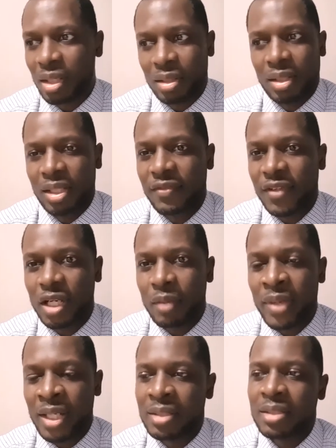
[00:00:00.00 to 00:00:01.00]
leave a
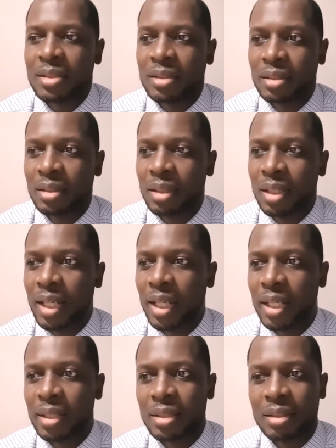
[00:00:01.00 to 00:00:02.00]
comment
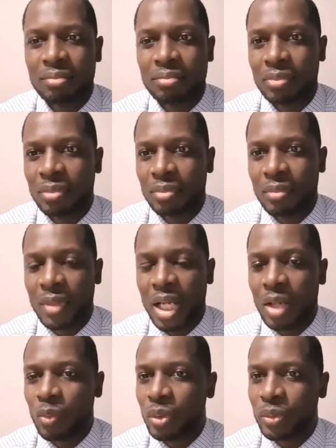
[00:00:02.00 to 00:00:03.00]
and I
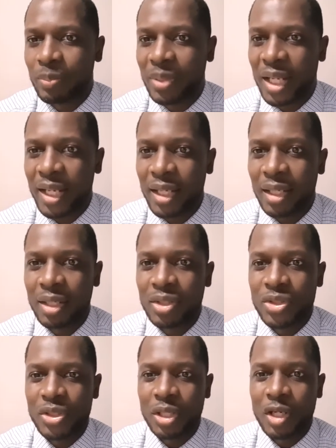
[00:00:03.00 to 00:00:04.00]
will reply to
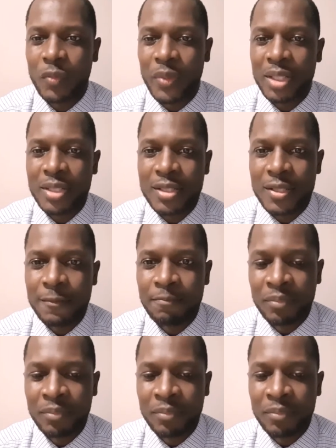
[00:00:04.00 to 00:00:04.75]
your comments.